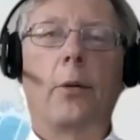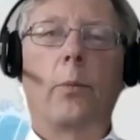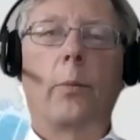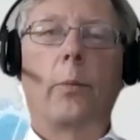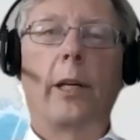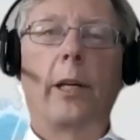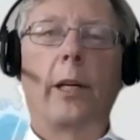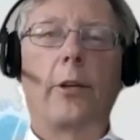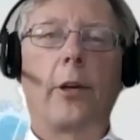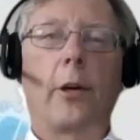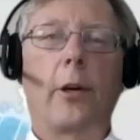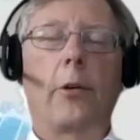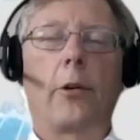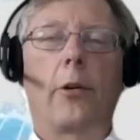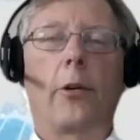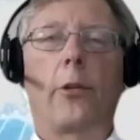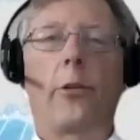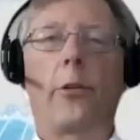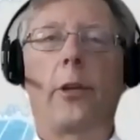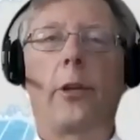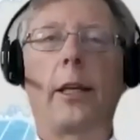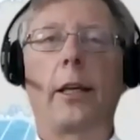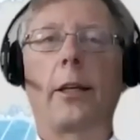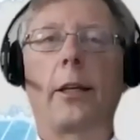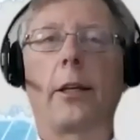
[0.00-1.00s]
We don't
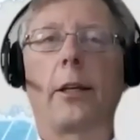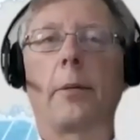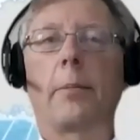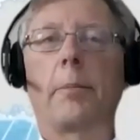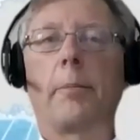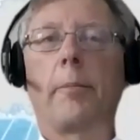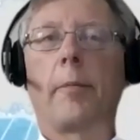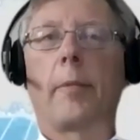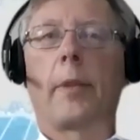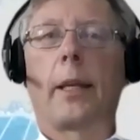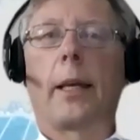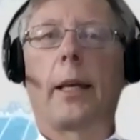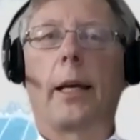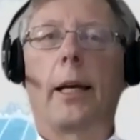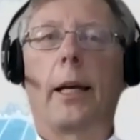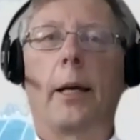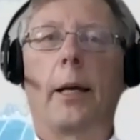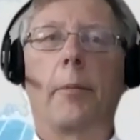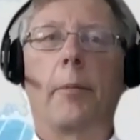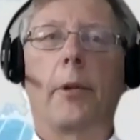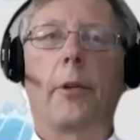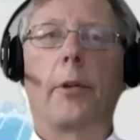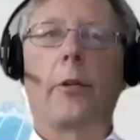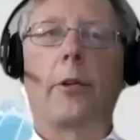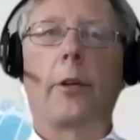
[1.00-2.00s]
think
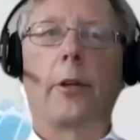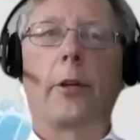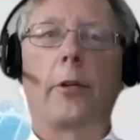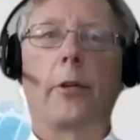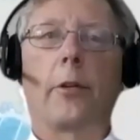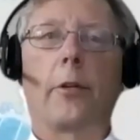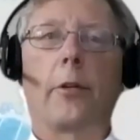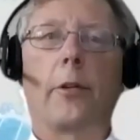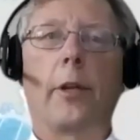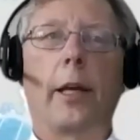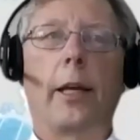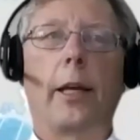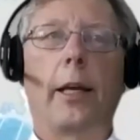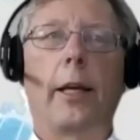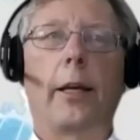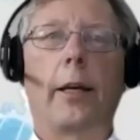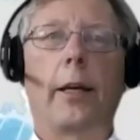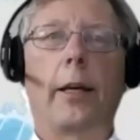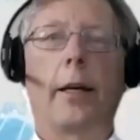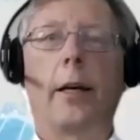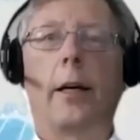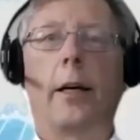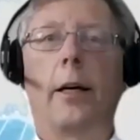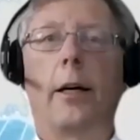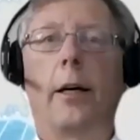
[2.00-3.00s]
that they
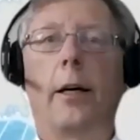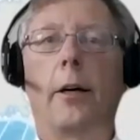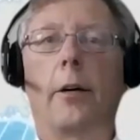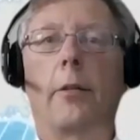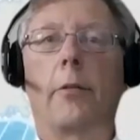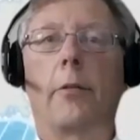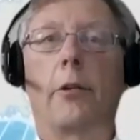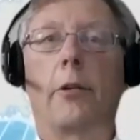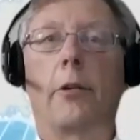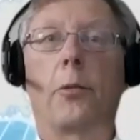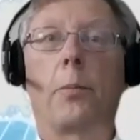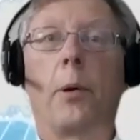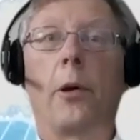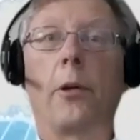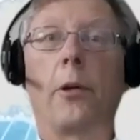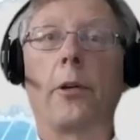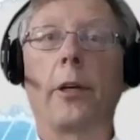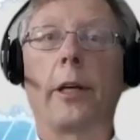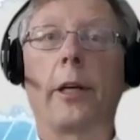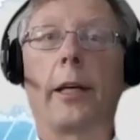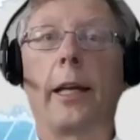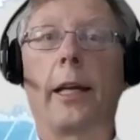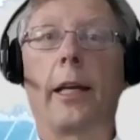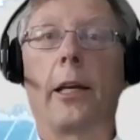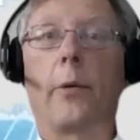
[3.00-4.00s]
are
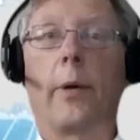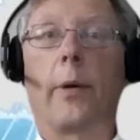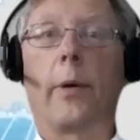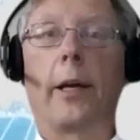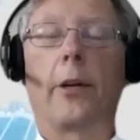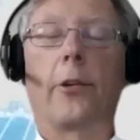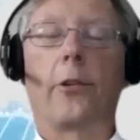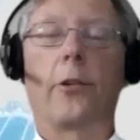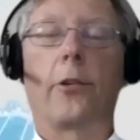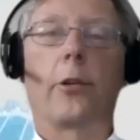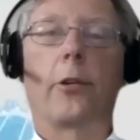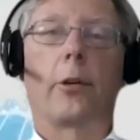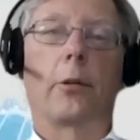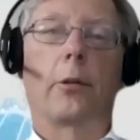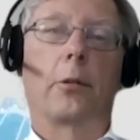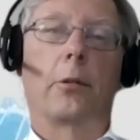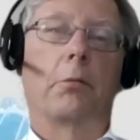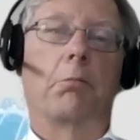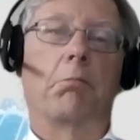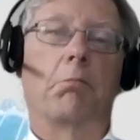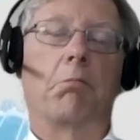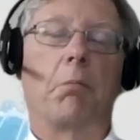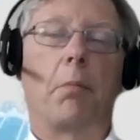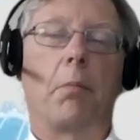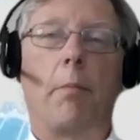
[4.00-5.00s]
responding in any way
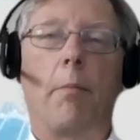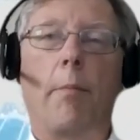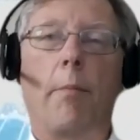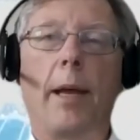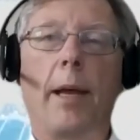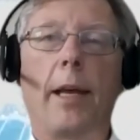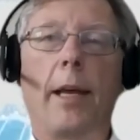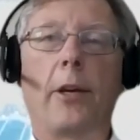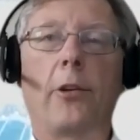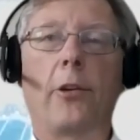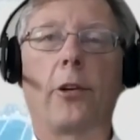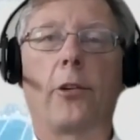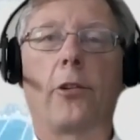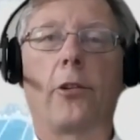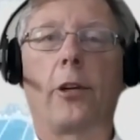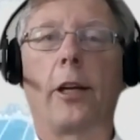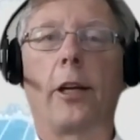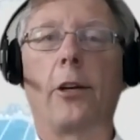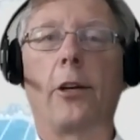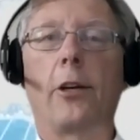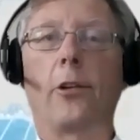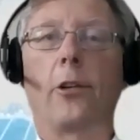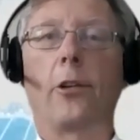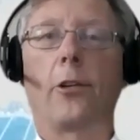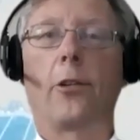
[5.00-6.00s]
to major
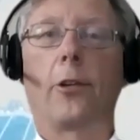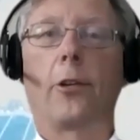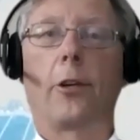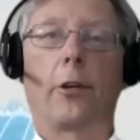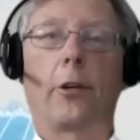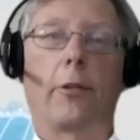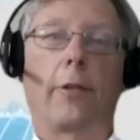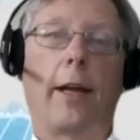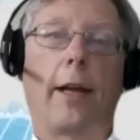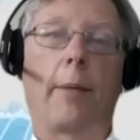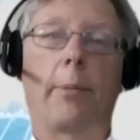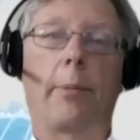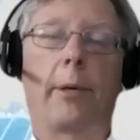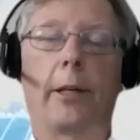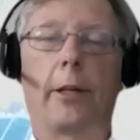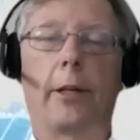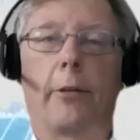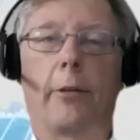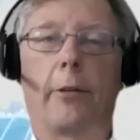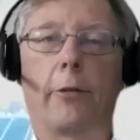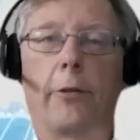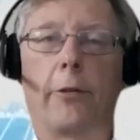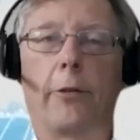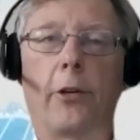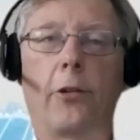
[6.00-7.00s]
changes that have happened
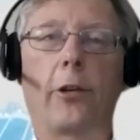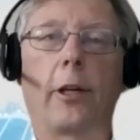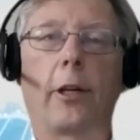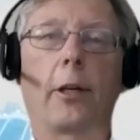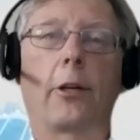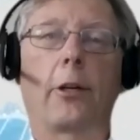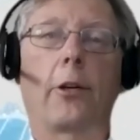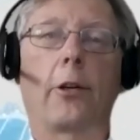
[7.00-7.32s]
in fishing,